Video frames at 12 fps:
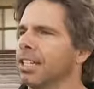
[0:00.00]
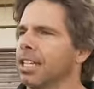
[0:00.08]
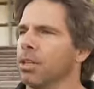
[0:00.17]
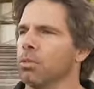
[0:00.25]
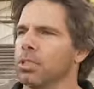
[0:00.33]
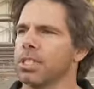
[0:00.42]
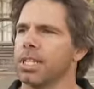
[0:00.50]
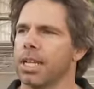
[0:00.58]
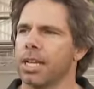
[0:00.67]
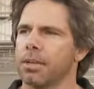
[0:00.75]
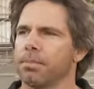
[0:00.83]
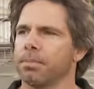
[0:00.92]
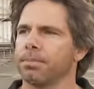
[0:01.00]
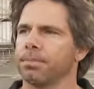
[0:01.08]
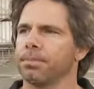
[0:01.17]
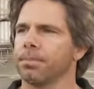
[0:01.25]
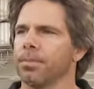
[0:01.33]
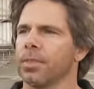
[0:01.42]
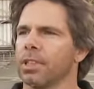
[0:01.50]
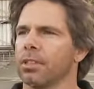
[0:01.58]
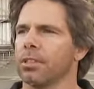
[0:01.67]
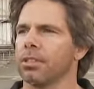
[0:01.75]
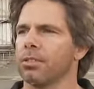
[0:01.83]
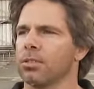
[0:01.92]
It was um,
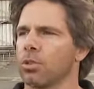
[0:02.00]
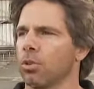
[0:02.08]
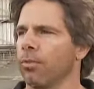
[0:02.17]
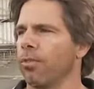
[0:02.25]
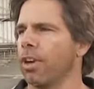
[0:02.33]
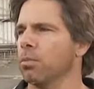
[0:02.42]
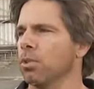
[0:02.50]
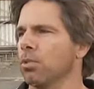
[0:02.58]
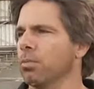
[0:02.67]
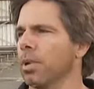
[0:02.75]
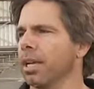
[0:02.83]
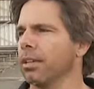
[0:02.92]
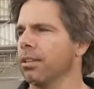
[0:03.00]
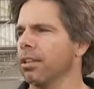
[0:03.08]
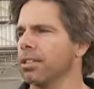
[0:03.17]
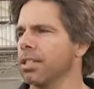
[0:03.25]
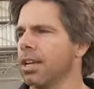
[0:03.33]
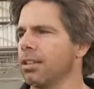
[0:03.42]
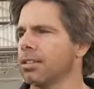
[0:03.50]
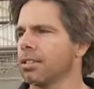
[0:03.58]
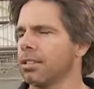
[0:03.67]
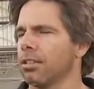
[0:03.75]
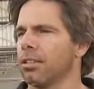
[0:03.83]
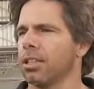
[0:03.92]
it was called free ball back in those yeah. days.
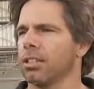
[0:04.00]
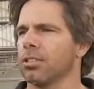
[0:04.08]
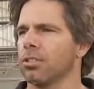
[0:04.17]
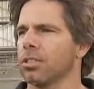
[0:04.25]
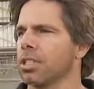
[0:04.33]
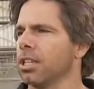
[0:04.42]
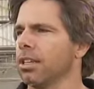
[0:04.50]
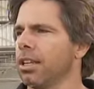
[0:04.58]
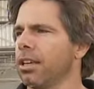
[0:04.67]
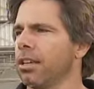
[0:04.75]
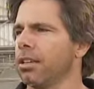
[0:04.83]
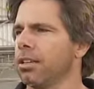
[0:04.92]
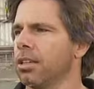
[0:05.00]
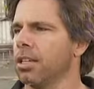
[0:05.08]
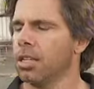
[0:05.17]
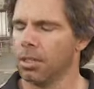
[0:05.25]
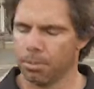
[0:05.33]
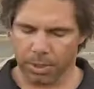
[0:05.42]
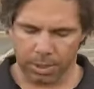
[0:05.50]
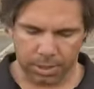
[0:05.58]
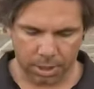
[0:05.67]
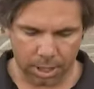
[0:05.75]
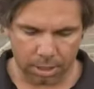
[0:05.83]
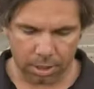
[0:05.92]
I think it's Auskick now. Yeah.
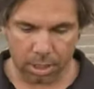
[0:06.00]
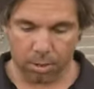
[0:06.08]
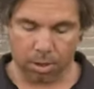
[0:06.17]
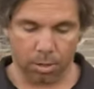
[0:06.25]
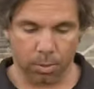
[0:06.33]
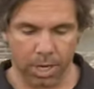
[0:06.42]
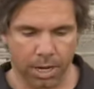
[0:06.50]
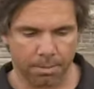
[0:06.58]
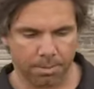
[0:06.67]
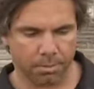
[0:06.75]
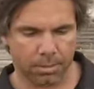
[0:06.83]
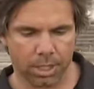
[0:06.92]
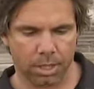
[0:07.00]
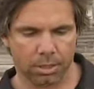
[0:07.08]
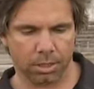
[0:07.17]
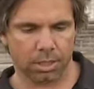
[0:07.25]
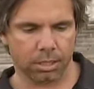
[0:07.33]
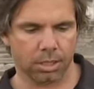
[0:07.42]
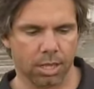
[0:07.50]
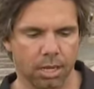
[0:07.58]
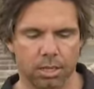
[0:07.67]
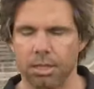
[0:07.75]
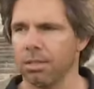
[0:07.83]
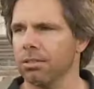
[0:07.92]
But uh, yeah, I, went up uh, just as a
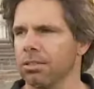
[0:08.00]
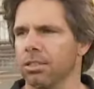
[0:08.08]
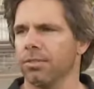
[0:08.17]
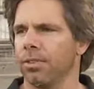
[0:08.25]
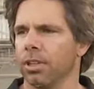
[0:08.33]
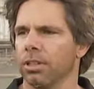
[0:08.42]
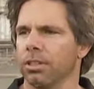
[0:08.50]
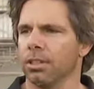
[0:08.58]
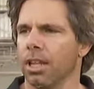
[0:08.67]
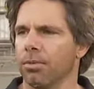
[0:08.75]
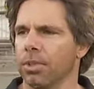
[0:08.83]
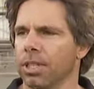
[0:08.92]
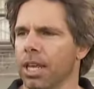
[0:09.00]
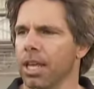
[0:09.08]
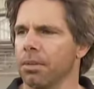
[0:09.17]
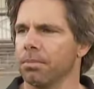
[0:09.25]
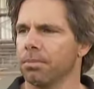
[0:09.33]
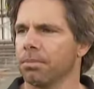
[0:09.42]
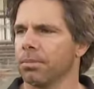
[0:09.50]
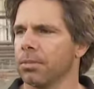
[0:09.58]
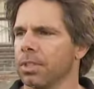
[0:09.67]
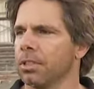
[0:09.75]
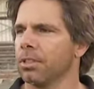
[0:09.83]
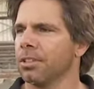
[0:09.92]
young kid and just fell in love with the game. Were you
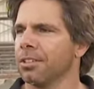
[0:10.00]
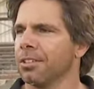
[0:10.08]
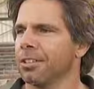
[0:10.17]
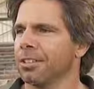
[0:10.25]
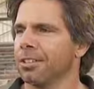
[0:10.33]
good at it then?